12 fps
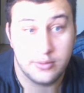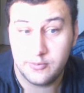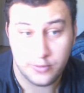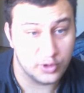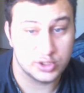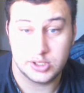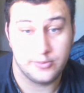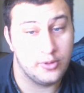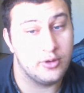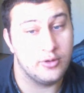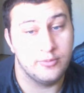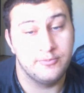First of
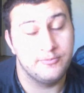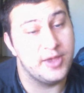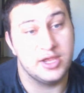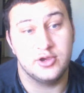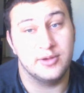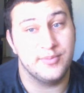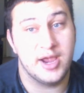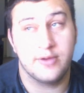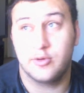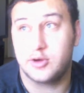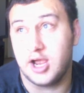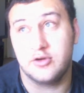all, fake Good Mike
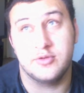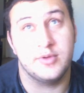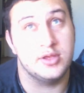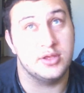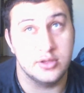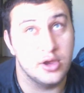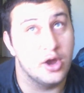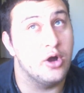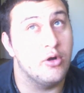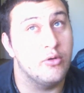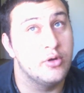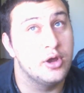Work, I don't even
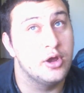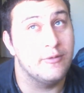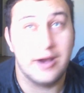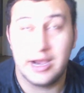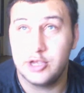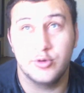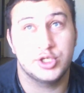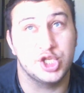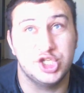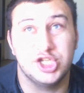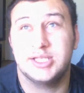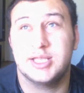know why you would
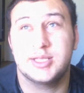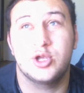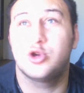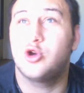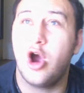suggest that the